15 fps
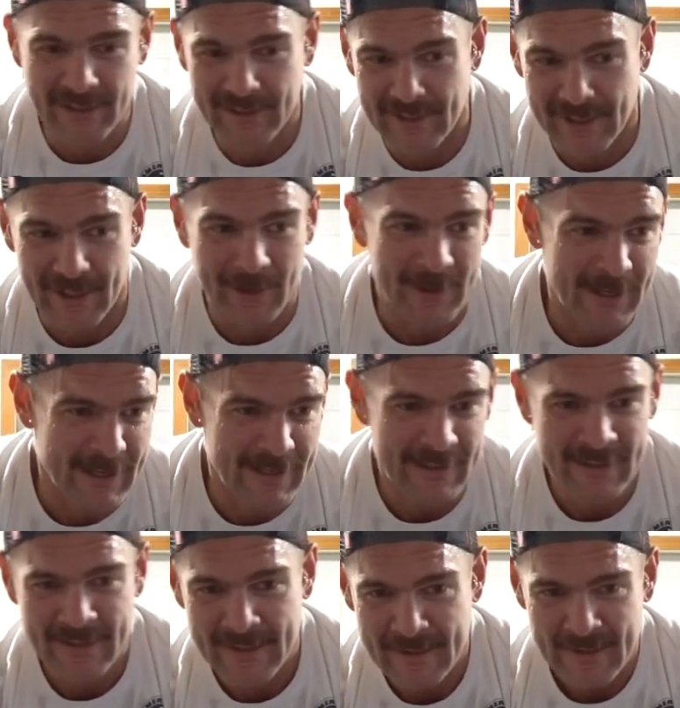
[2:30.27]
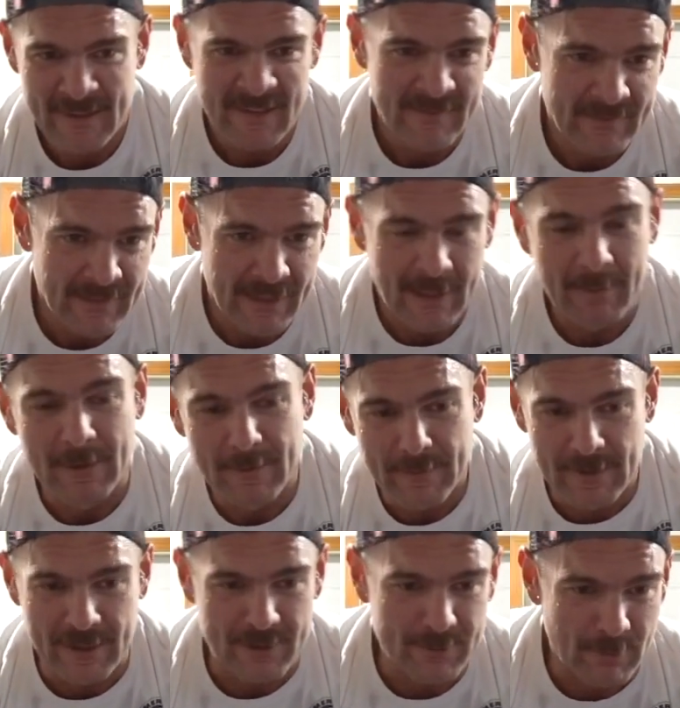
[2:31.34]
So I'm gonna
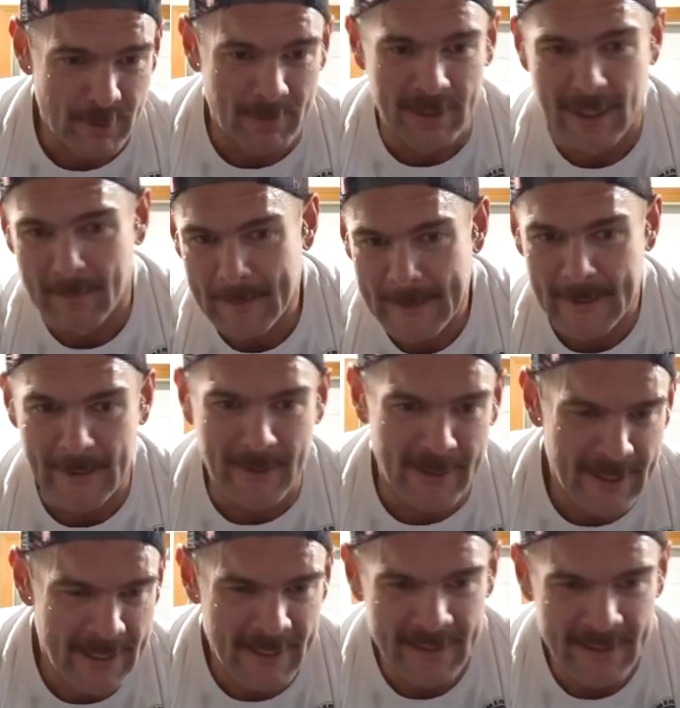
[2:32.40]
finish warming up here